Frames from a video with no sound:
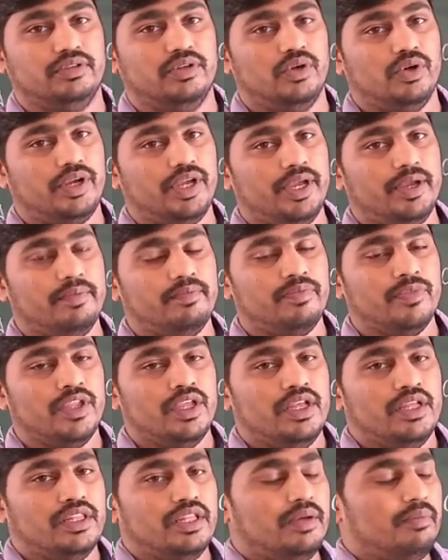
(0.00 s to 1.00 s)
Okay,
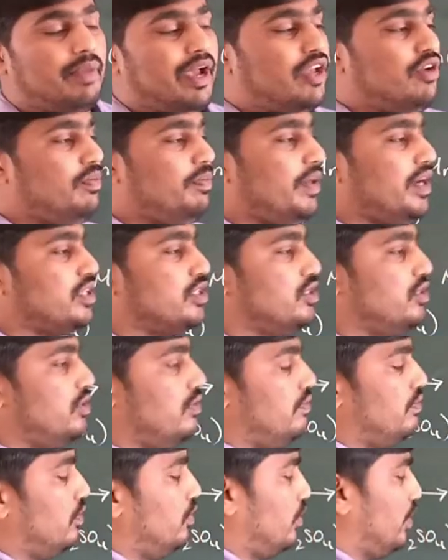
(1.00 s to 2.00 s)
the manufacture
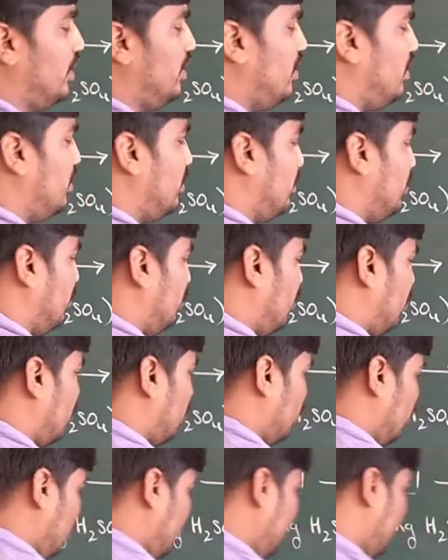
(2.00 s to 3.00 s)
of chlorine, not only